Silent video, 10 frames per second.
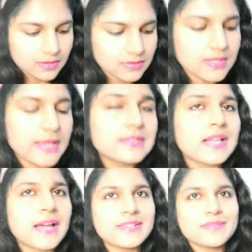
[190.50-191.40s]
The next
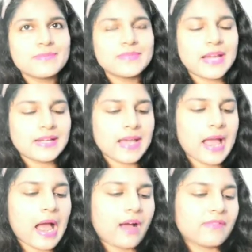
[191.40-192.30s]
item that I
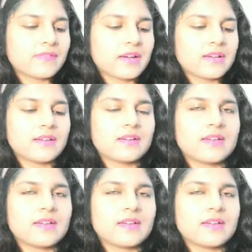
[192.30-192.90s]
have uh,